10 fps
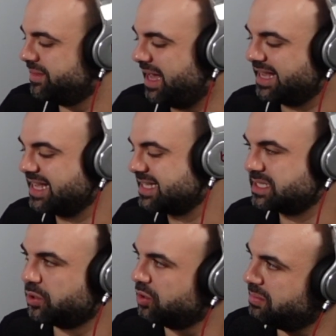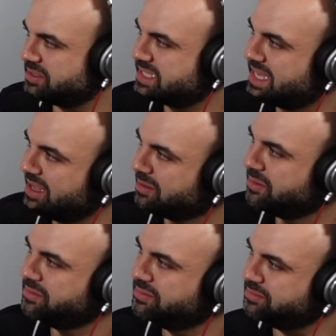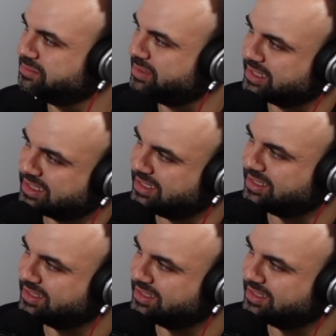I guess it's all about skill, but